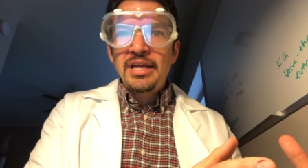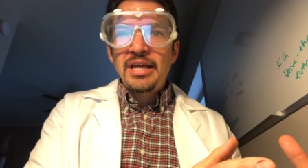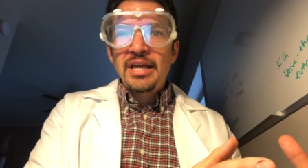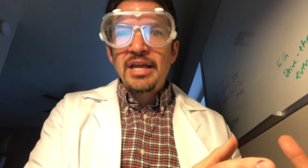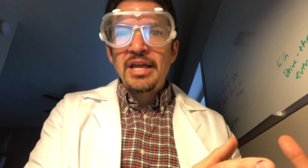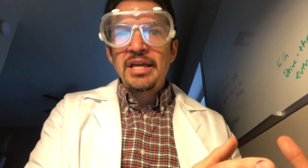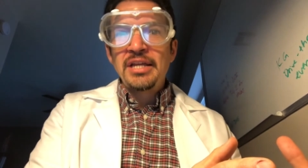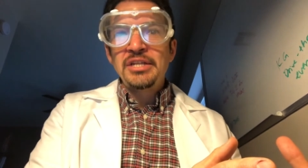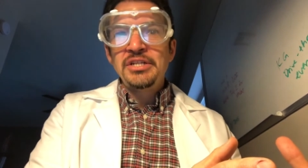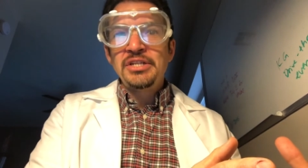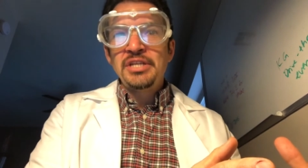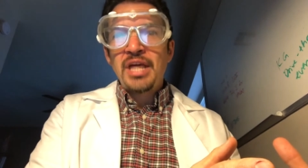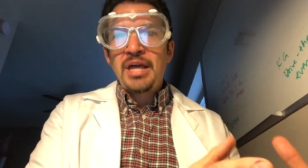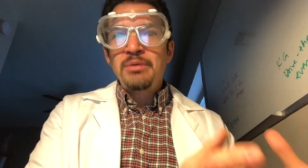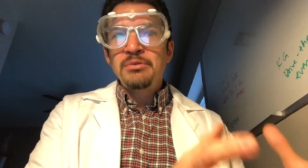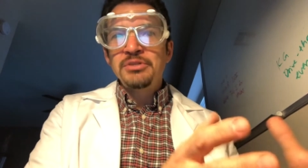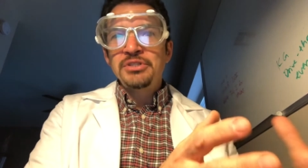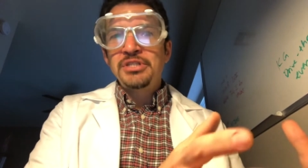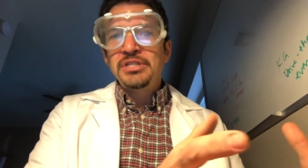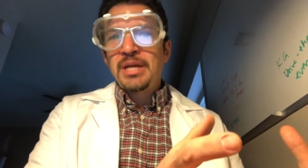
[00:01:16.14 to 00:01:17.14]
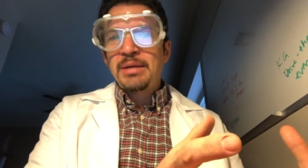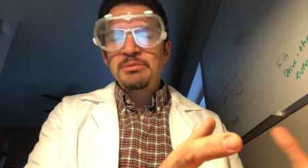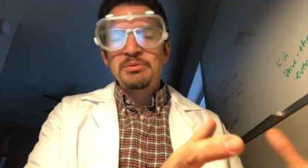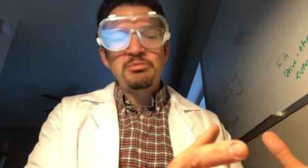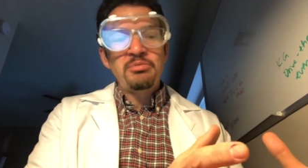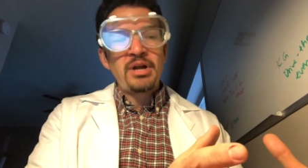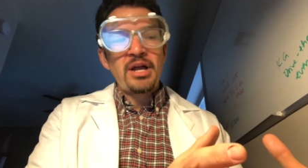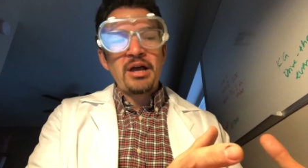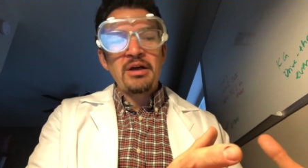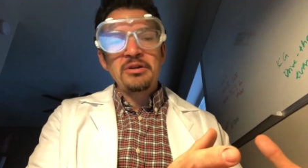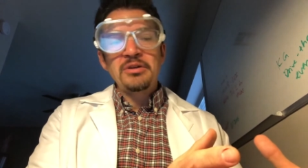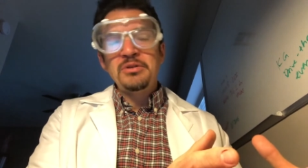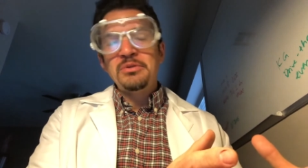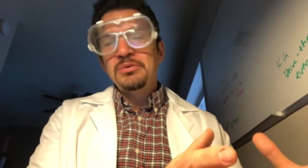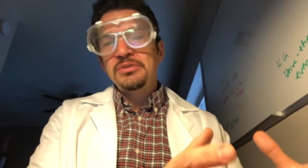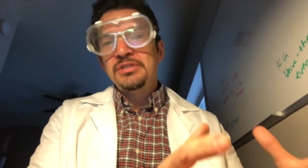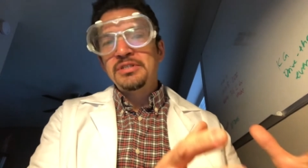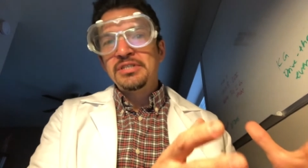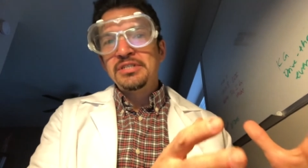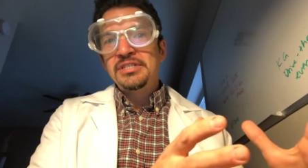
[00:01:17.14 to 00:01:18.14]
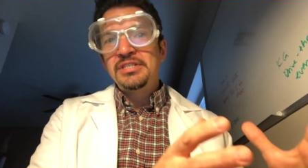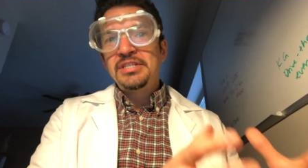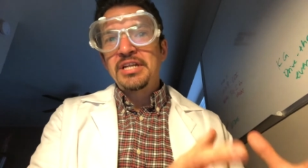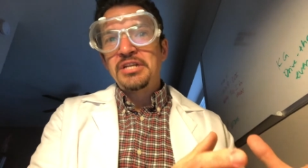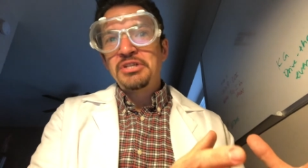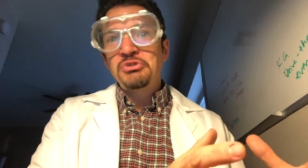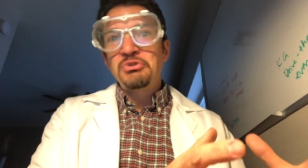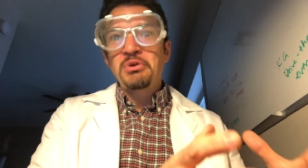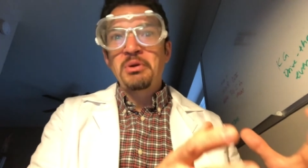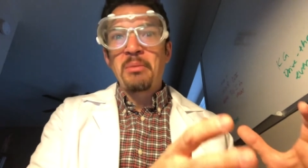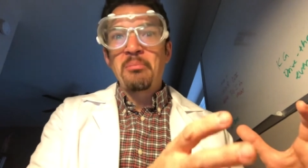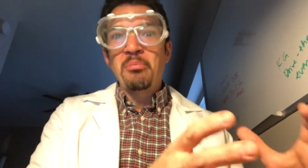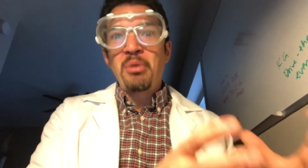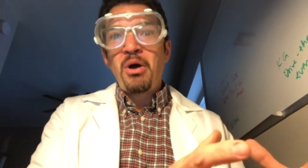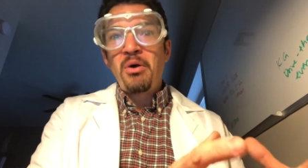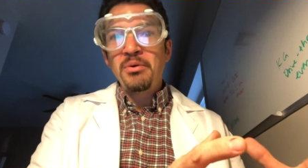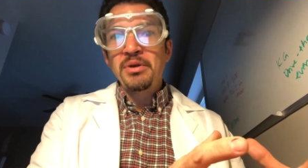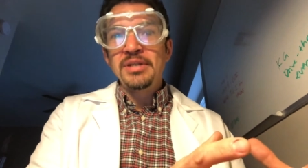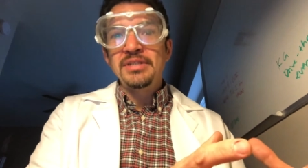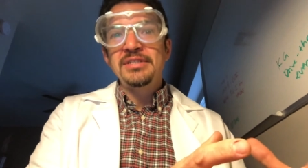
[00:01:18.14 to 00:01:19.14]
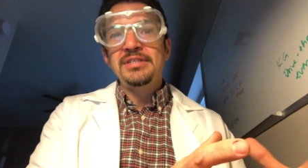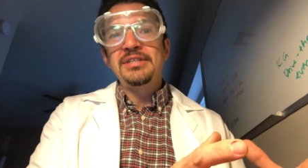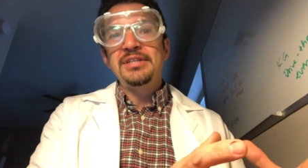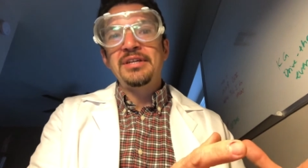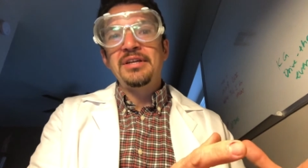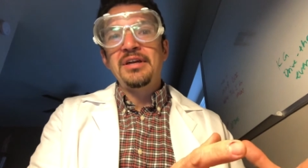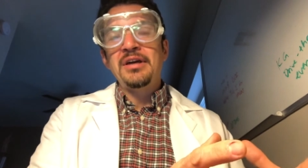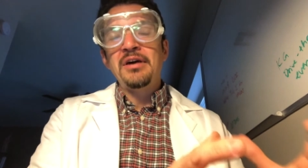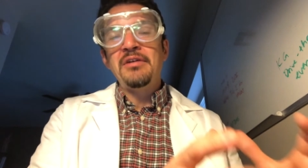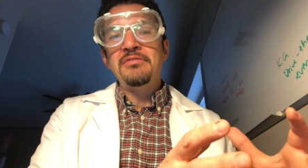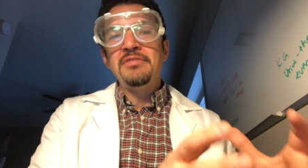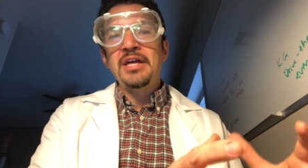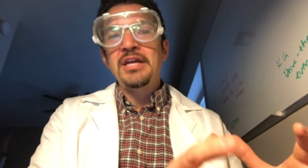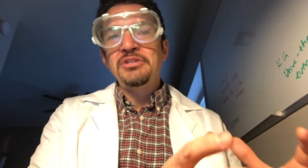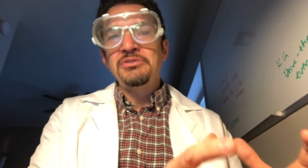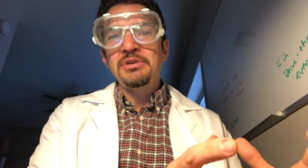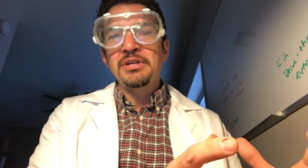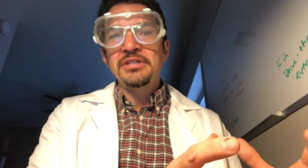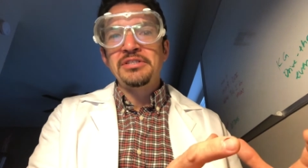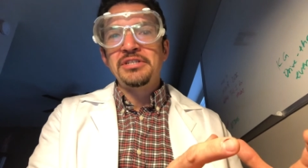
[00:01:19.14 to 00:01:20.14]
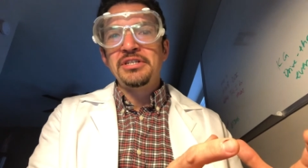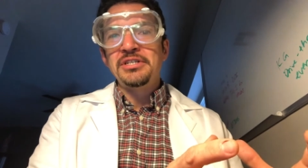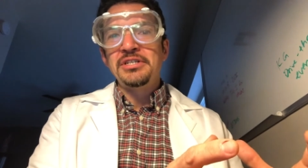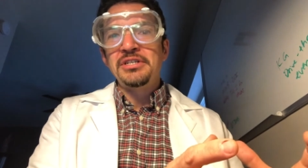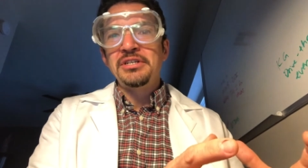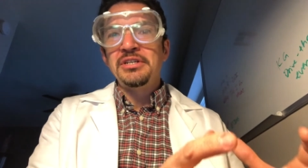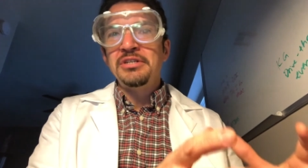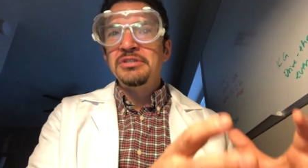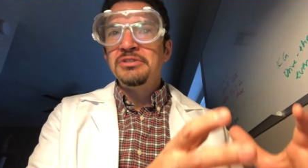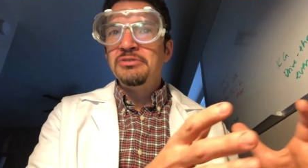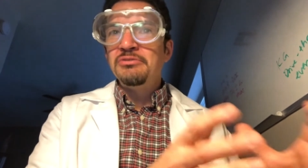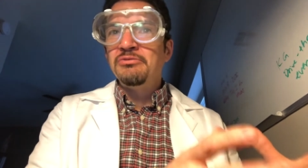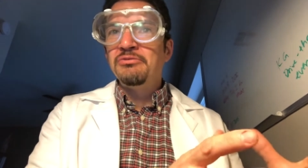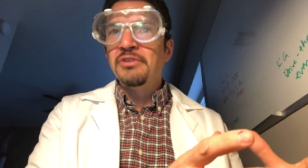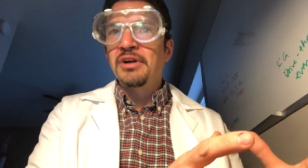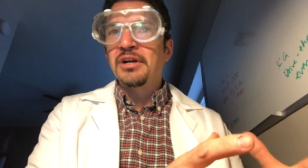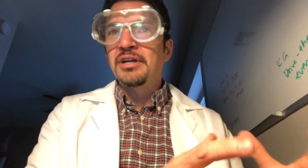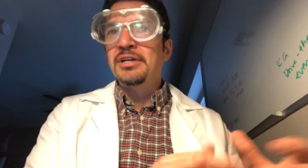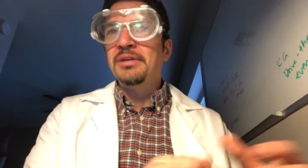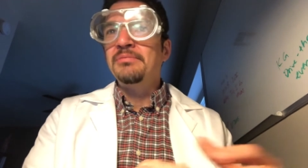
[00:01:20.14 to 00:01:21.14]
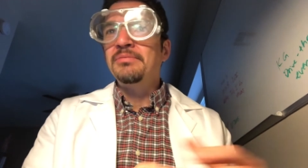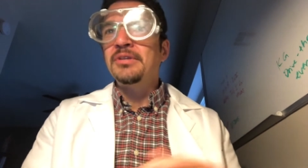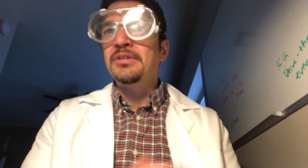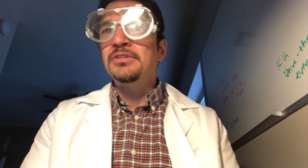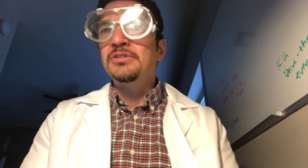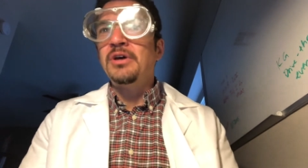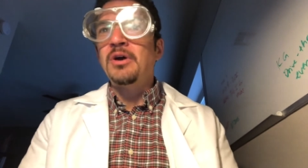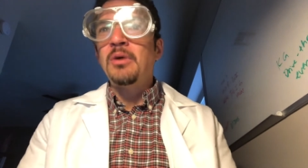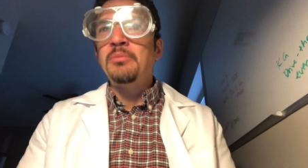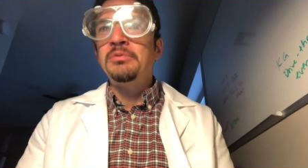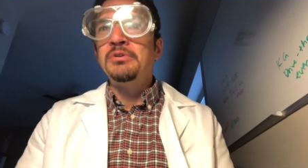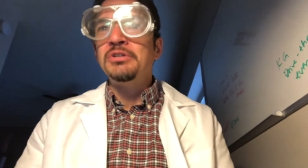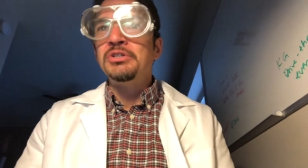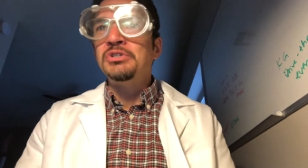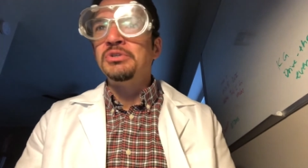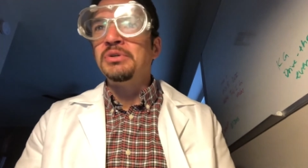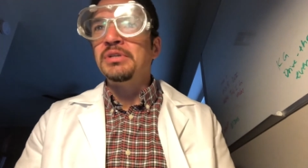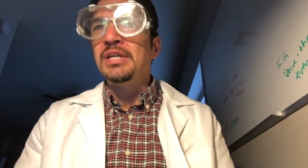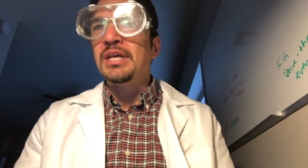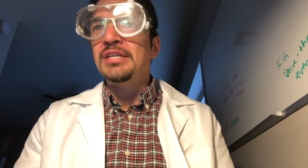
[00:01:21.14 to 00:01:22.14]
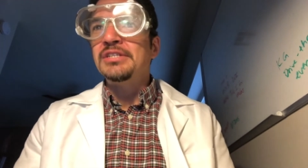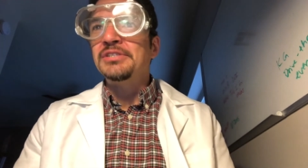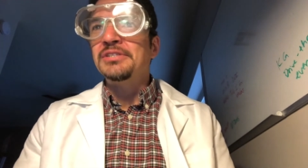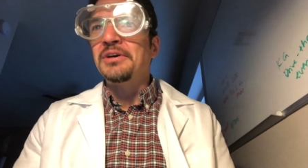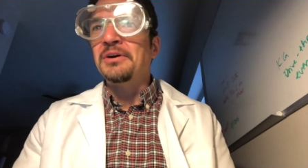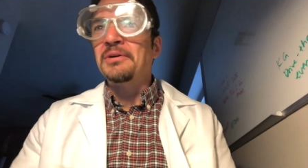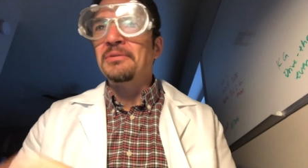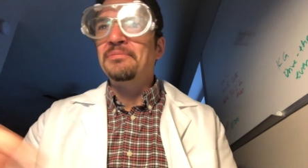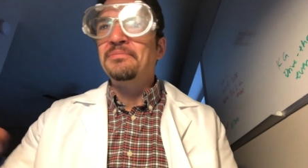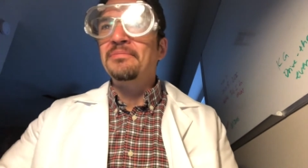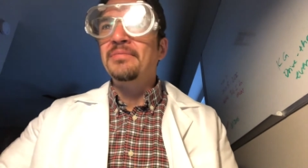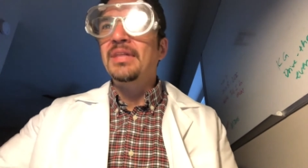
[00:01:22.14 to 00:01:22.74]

And that was James Brown, who was an essential component of that transition to funk. So I hope you enjoyed that song.